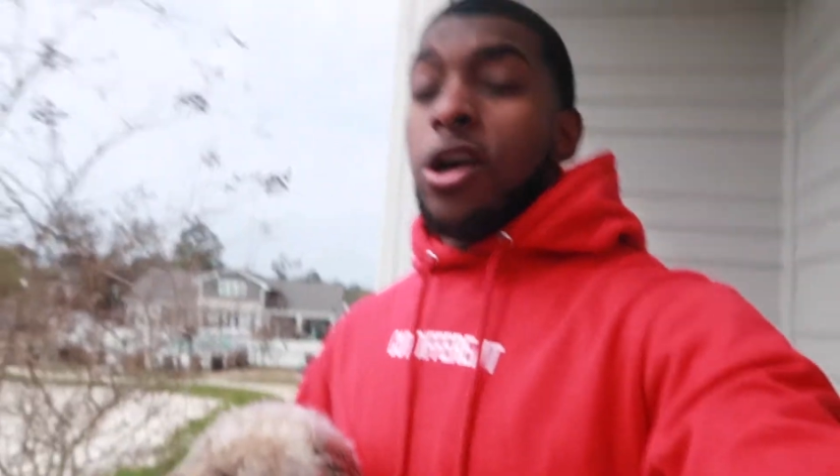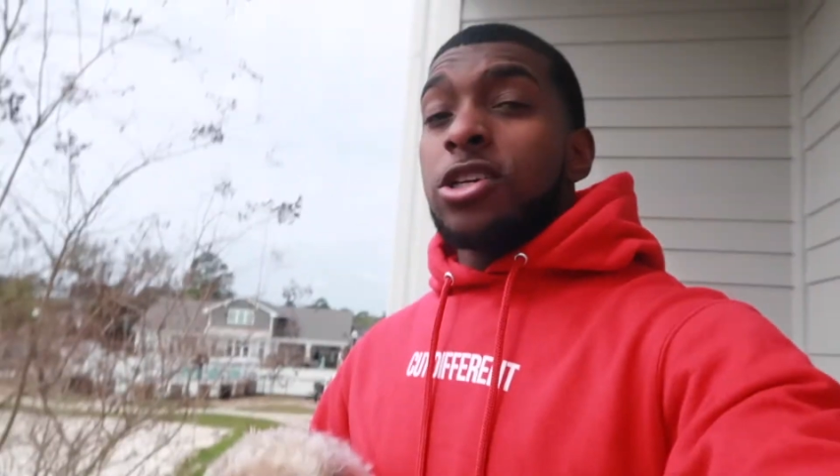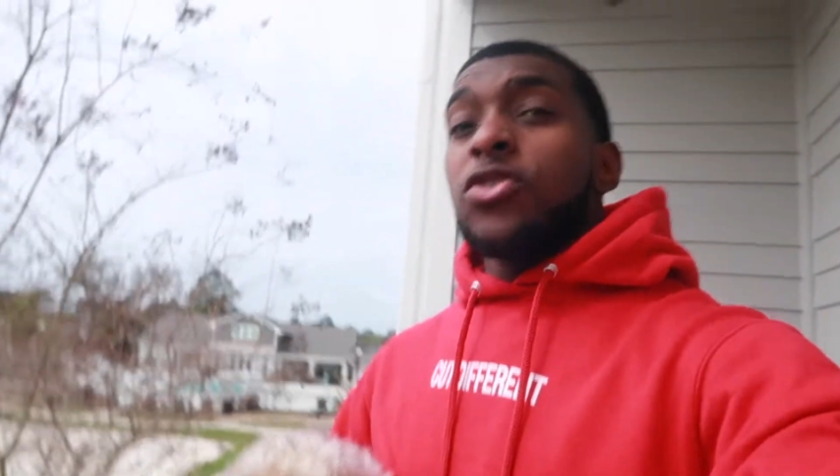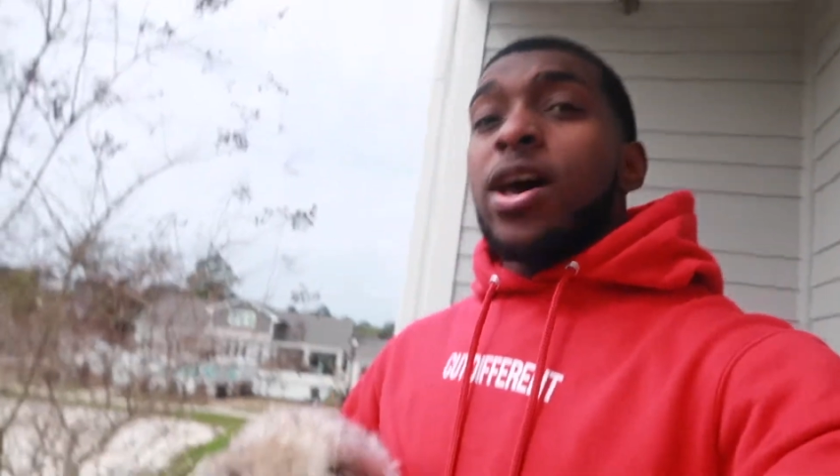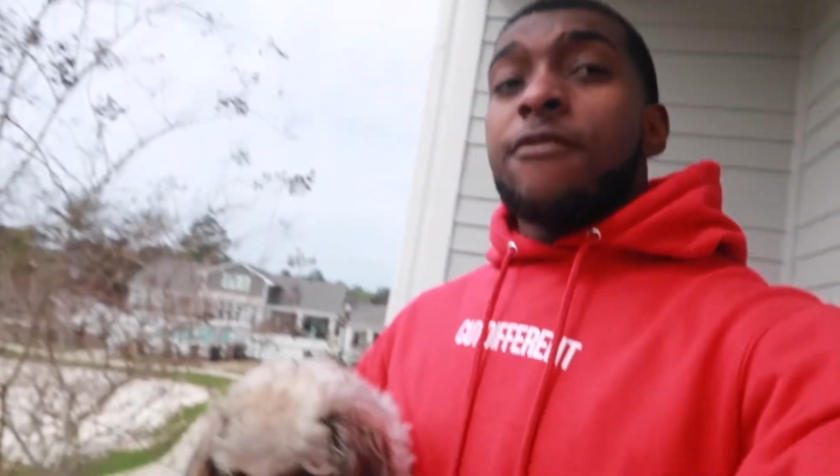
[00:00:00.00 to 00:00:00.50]

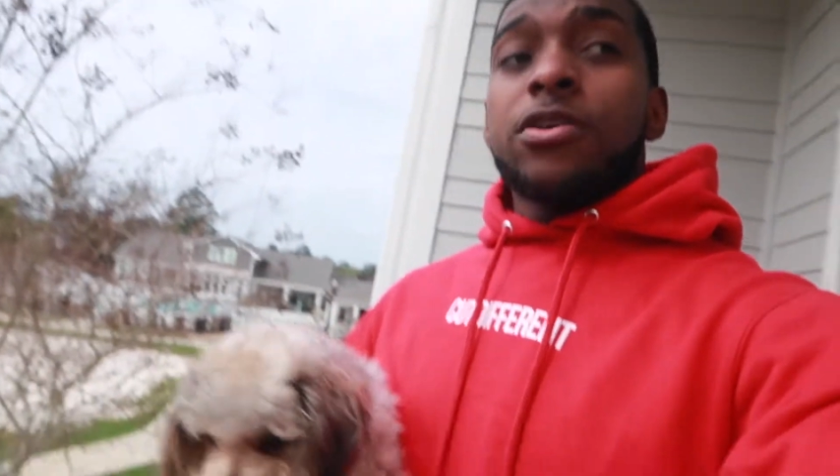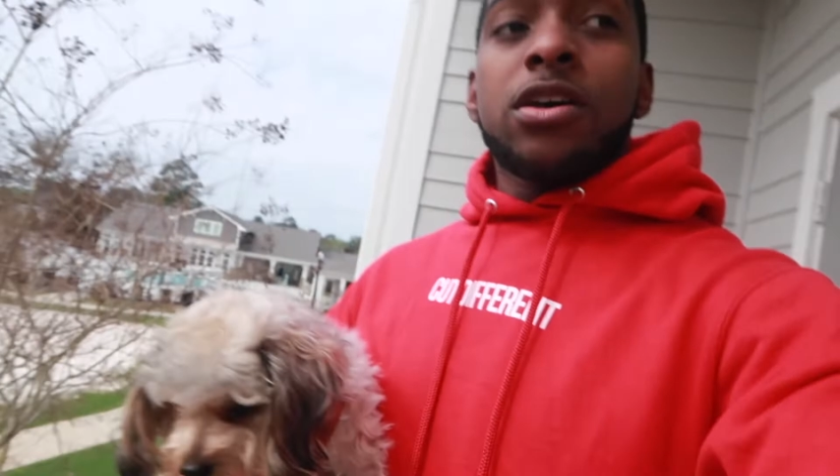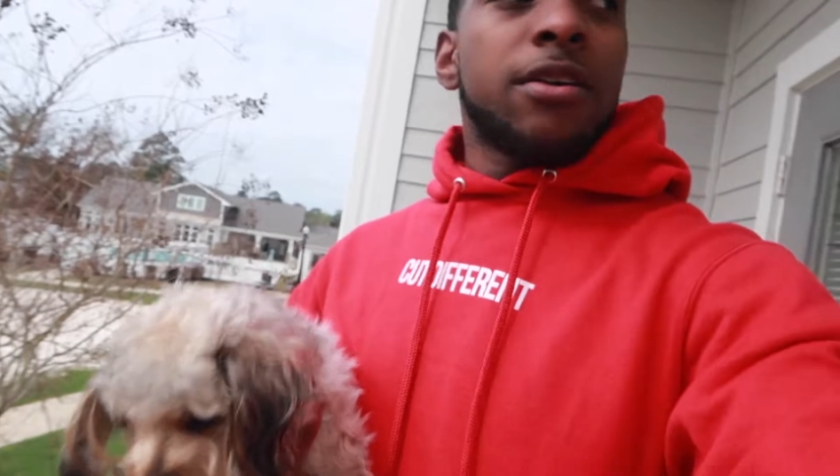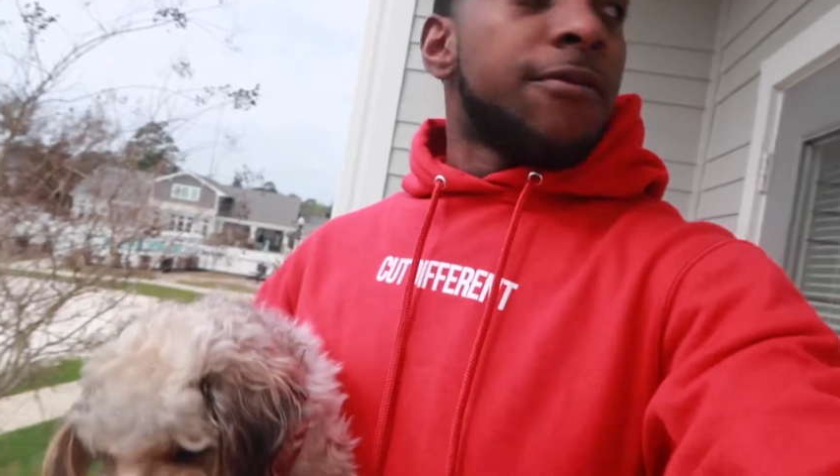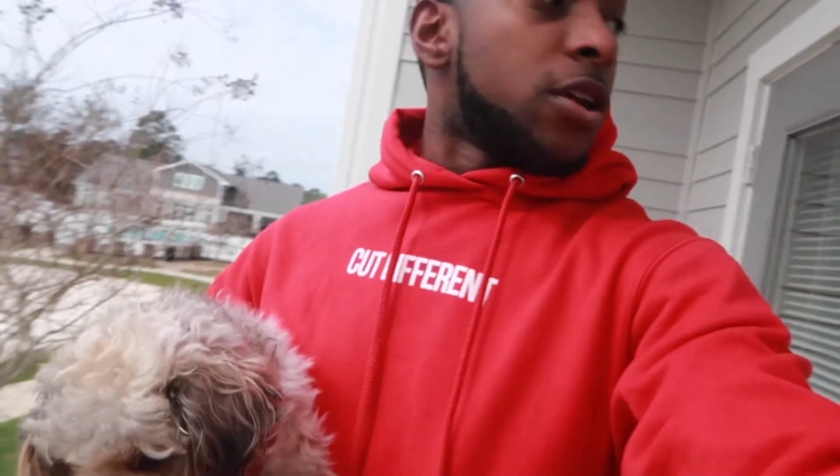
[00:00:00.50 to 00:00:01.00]
also have a
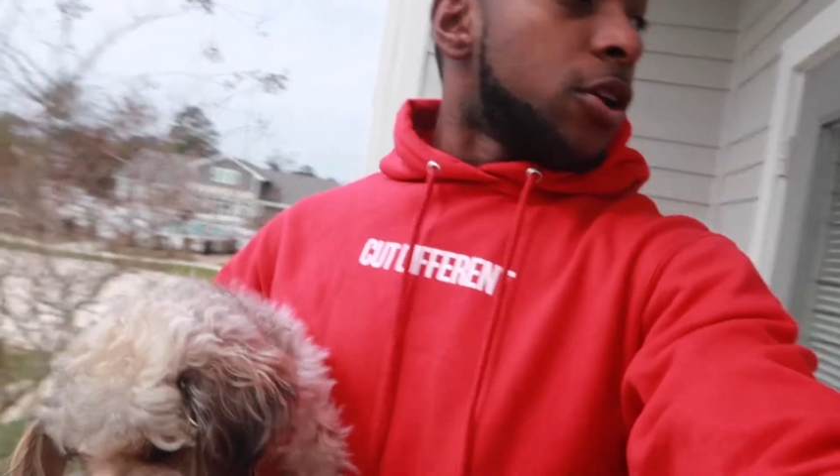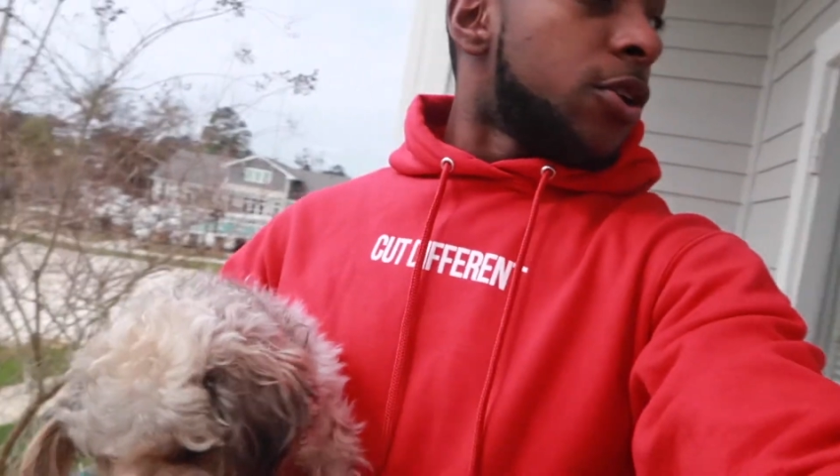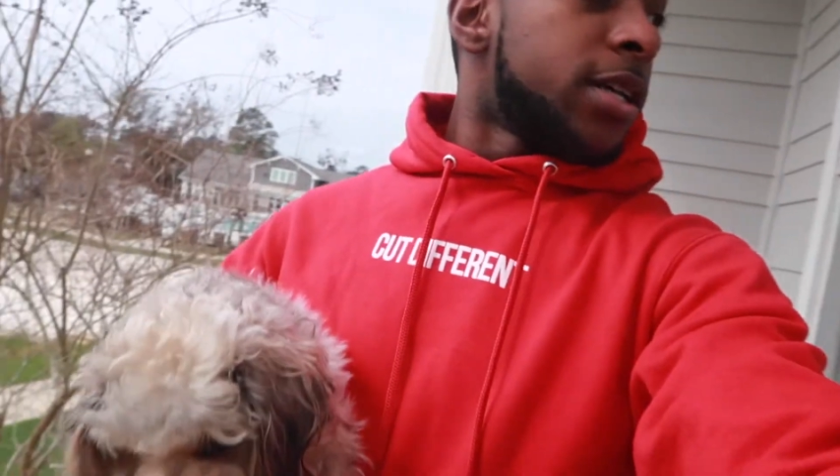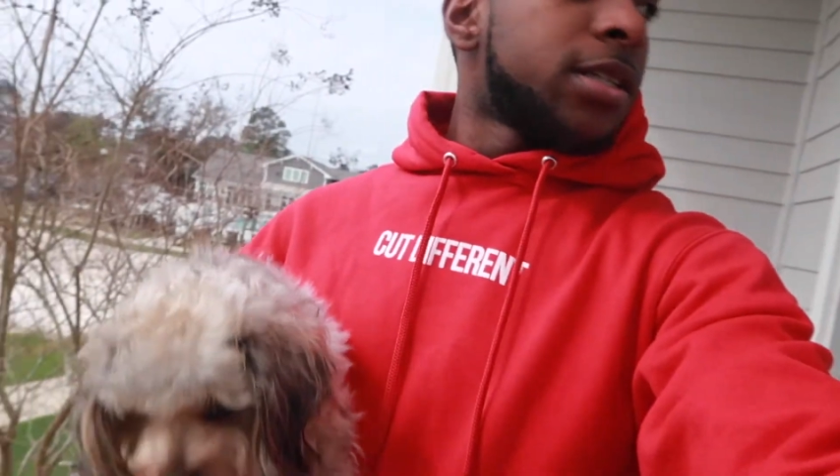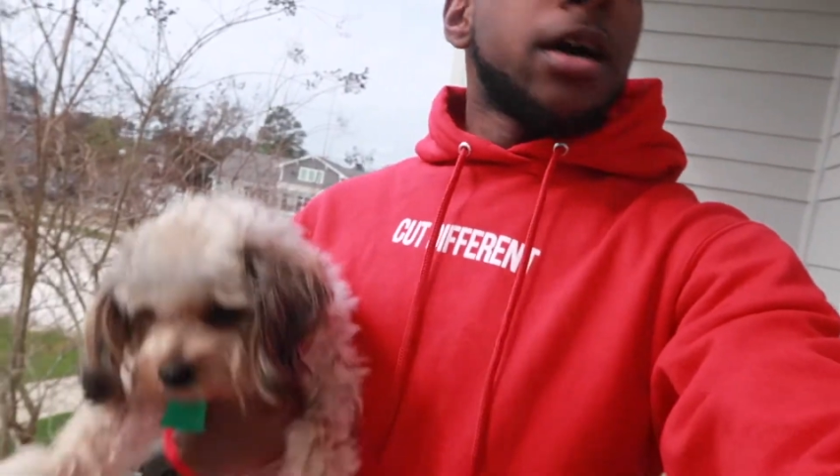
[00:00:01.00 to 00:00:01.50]
cooking video
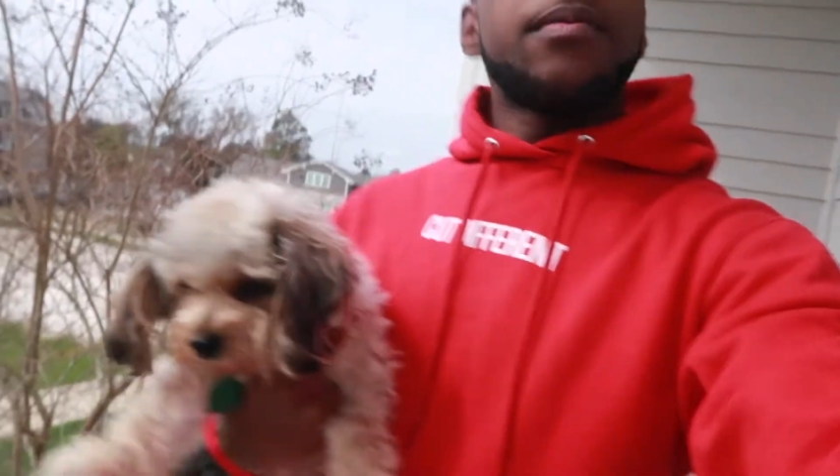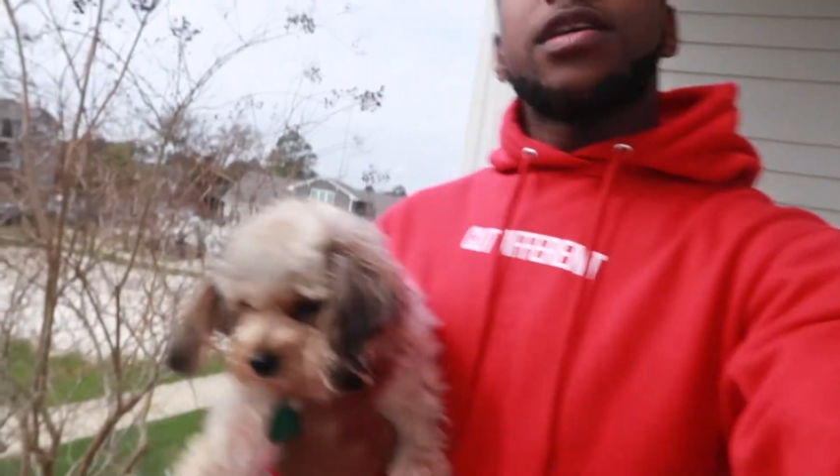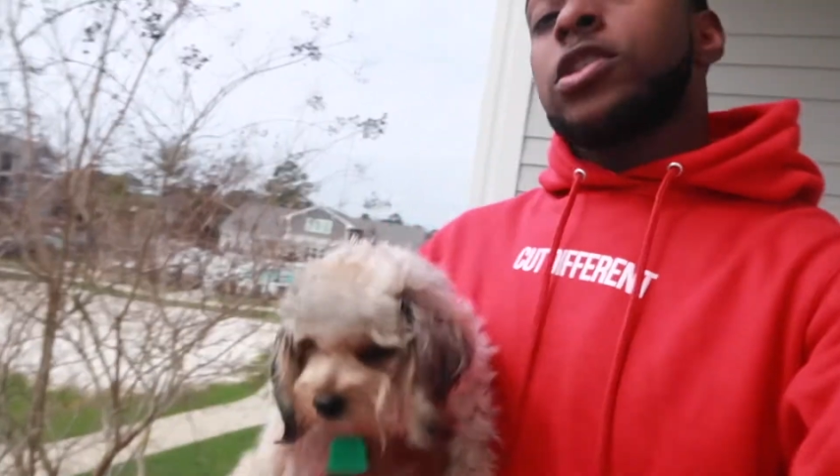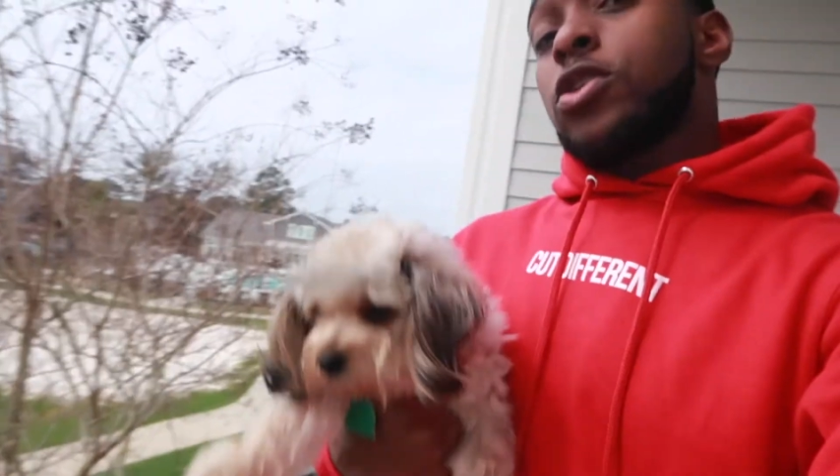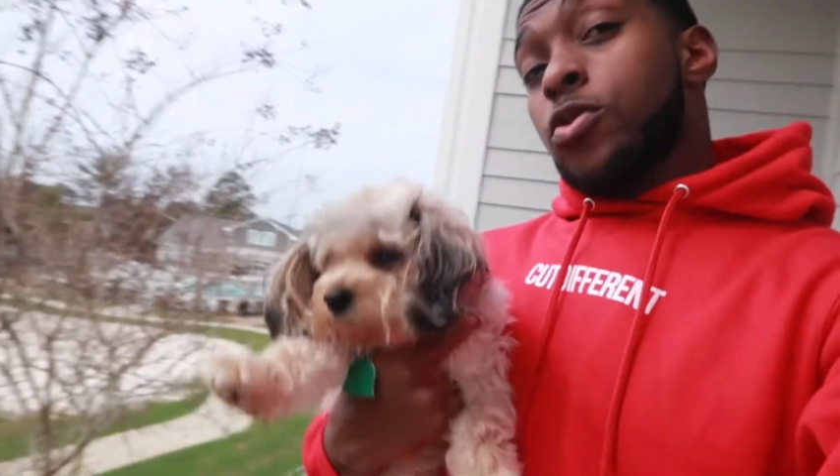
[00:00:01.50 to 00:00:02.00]
that's coming
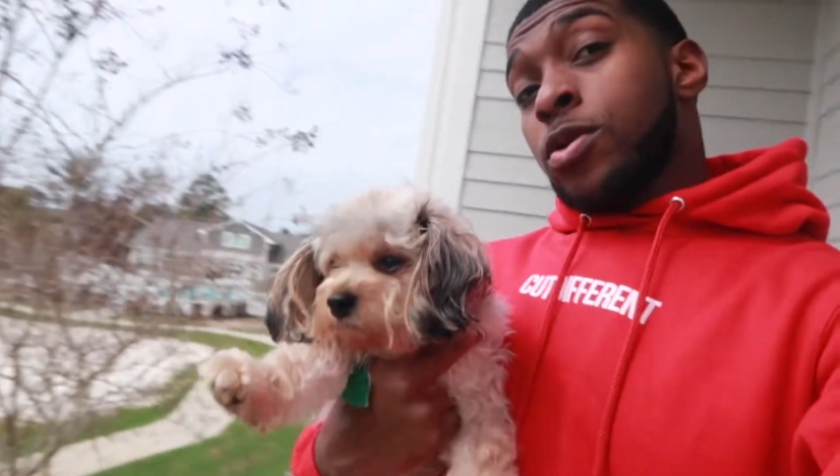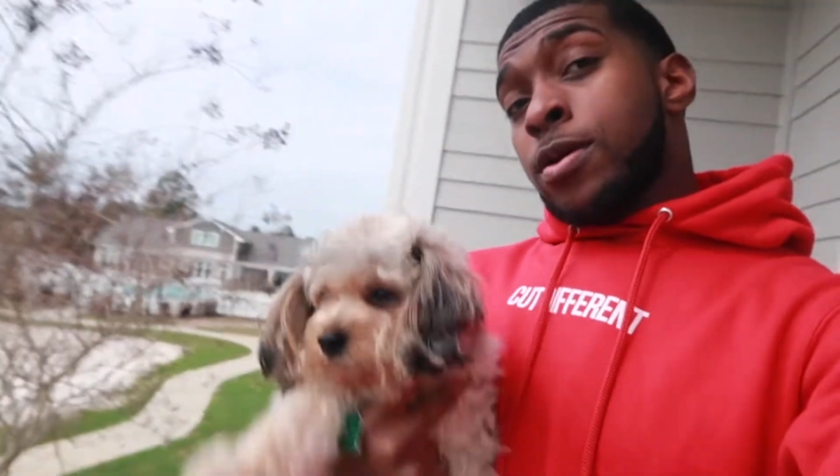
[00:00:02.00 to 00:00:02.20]
so